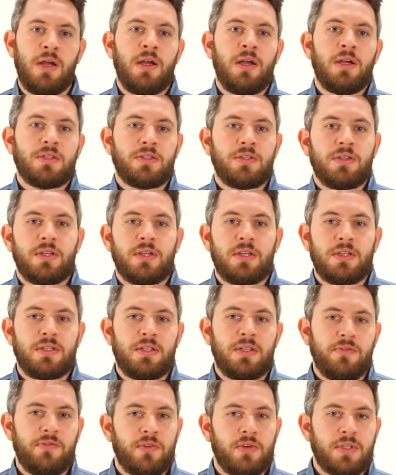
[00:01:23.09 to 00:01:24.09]
So you can see,
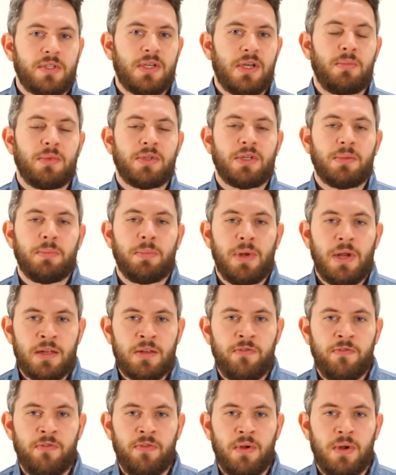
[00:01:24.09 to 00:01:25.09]
for example, the blood
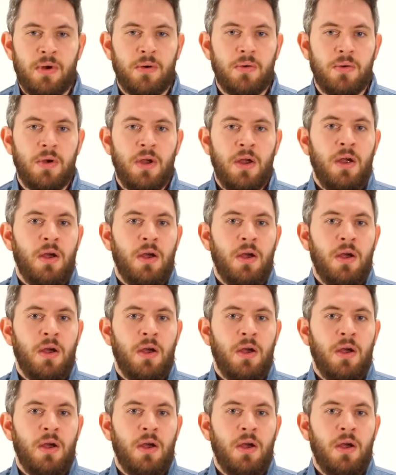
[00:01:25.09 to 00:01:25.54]
flow,